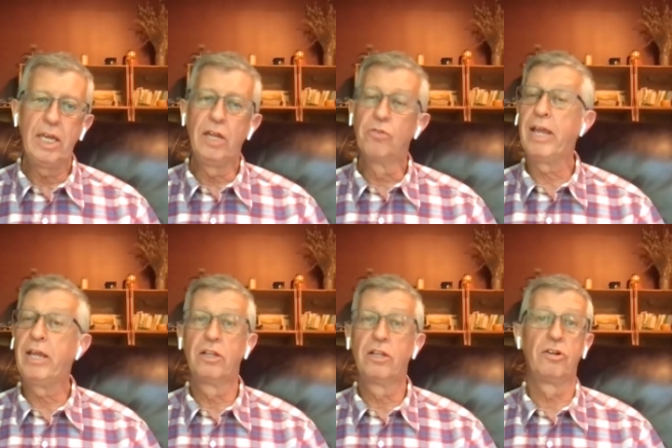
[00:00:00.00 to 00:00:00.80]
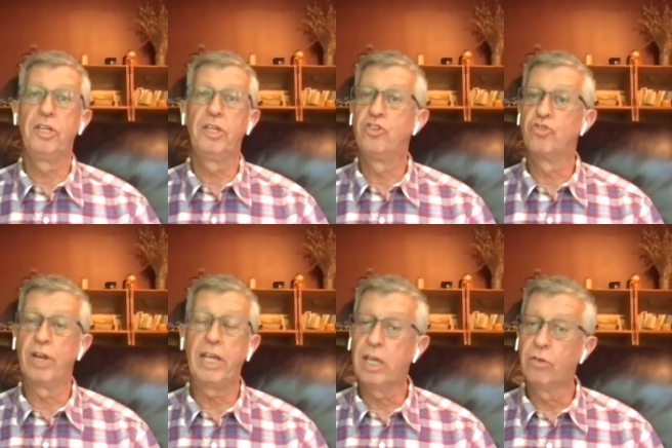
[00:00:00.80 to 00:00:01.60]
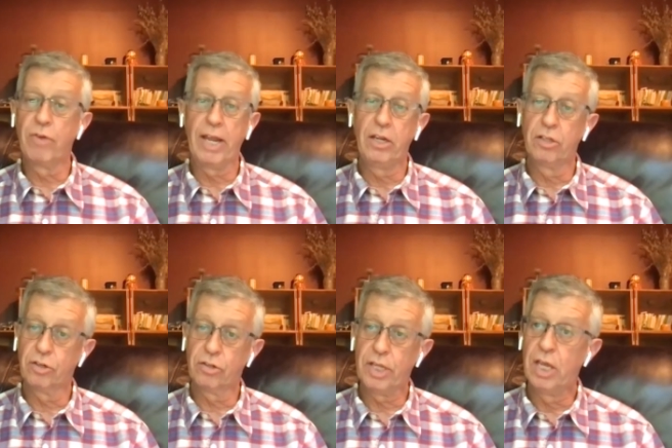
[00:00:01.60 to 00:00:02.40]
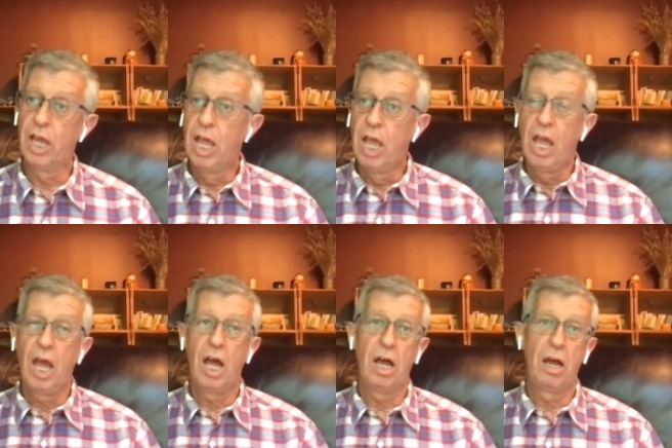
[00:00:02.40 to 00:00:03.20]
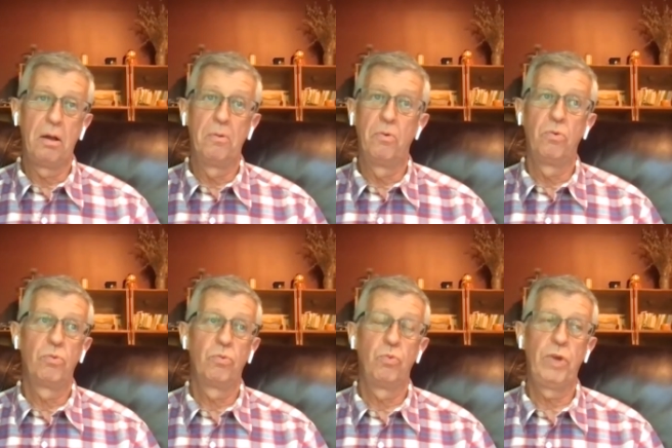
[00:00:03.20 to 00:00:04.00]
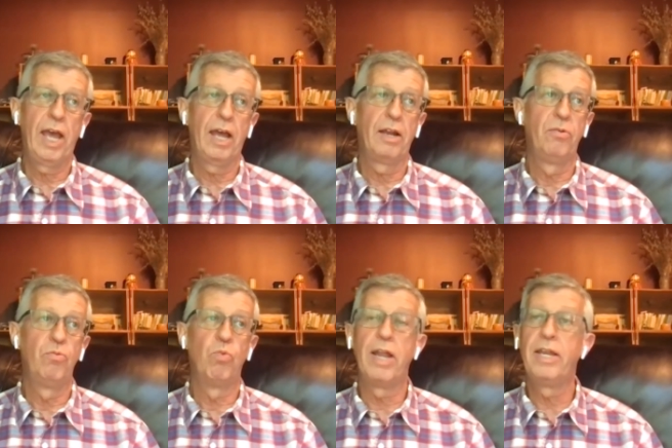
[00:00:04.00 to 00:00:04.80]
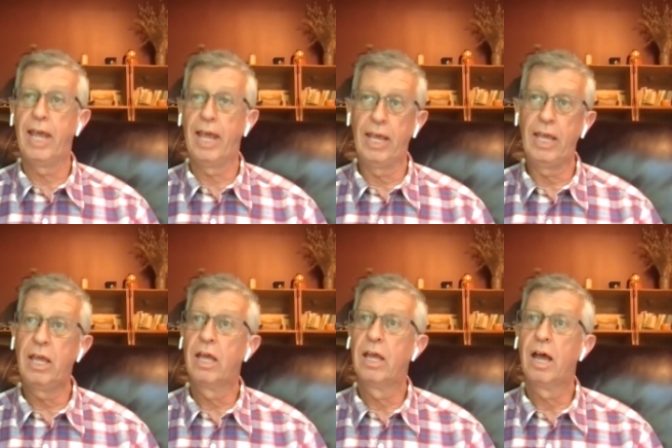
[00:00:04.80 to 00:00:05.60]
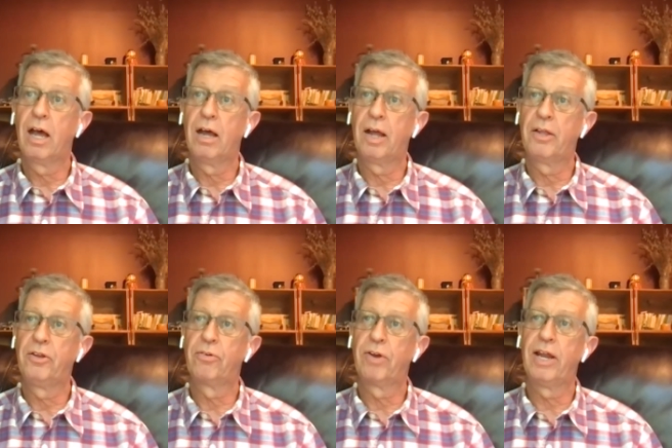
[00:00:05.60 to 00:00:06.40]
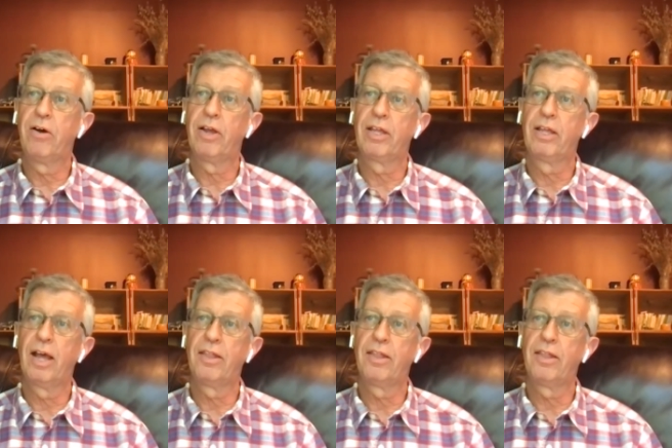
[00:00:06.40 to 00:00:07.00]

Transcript: eating regularly, drinking mm. regularly. Uh, we had one day, uh, you know, right now, I,